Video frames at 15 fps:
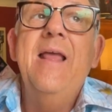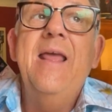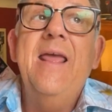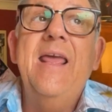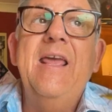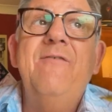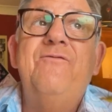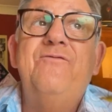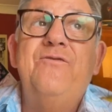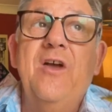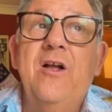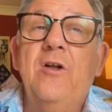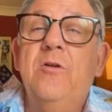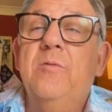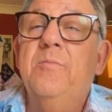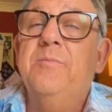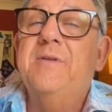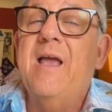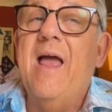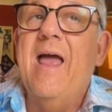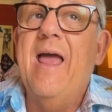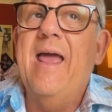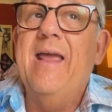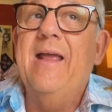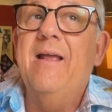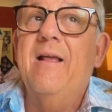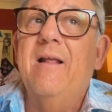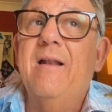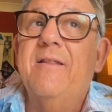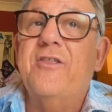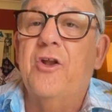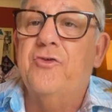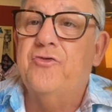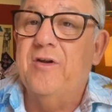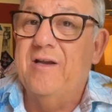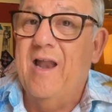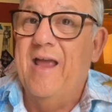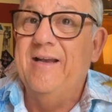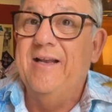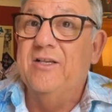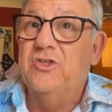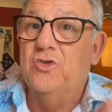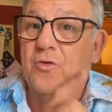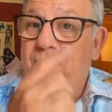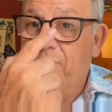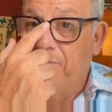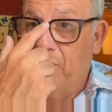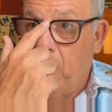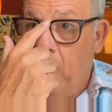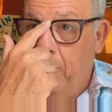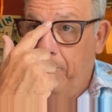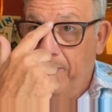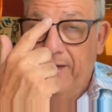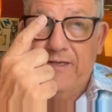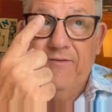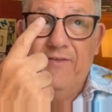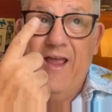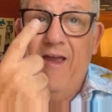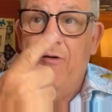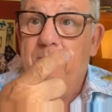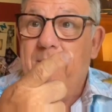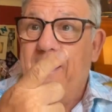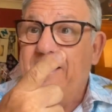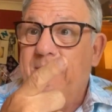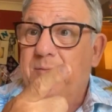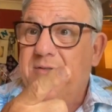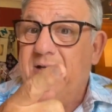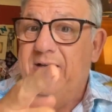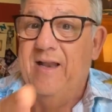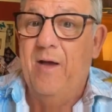He filmed a thunder and lightning storm from the cockpit of the aeroplane he was in.